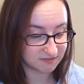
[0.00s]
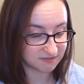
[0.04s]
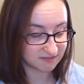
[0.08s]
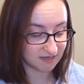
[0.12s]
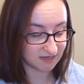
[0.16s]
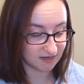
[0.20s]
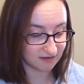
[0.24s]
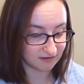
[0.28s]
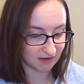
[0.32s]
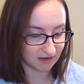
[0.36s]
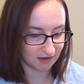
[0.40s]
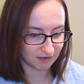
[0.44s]

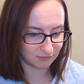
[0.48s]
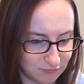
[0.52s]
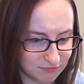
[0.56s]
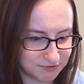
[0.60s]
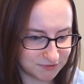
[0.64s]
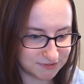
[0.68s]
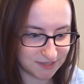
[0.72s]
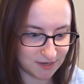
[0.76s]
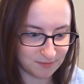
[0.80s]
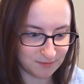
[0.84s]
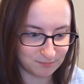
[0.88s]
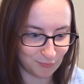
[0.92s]
upset. I
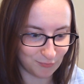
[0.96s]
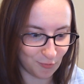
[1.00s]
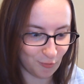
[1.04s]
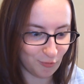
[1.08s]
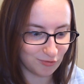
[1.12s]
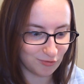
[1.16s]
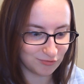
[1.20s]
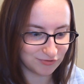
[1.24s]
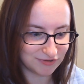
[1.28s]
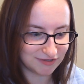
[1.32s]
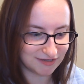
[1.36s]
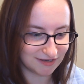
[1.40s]
would say
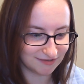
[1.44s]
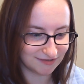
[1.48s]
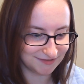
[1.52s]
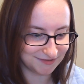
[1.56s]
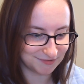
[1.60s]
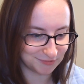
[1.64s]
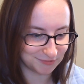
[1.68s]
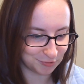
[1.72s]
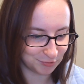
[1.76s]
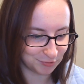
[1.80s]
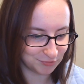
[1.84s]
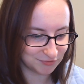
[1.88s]
more than a
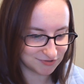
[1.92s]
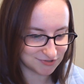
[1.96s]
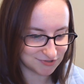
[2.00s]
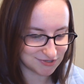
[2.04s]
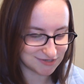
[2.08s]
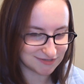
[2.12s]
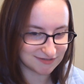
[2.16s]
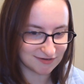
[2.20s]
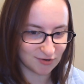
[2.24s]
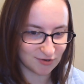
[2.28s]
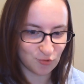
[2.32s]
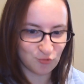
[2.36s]
little.
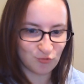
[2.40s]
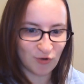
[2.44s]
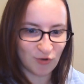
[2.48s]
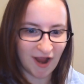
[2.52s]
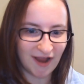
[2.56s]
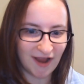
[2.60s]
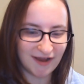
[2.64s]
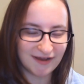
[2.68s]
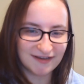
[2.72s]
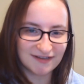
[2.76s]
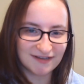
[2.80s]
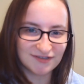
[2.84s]
She's
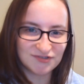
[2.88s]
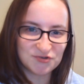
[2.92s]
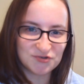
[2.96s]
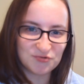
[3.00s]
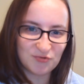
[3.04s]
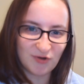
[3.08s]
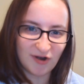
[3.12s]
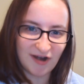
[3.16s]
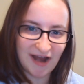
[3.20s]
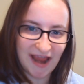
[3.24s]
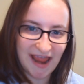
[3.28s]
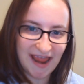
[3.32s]
crying
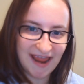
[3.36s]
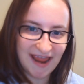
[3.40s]
into our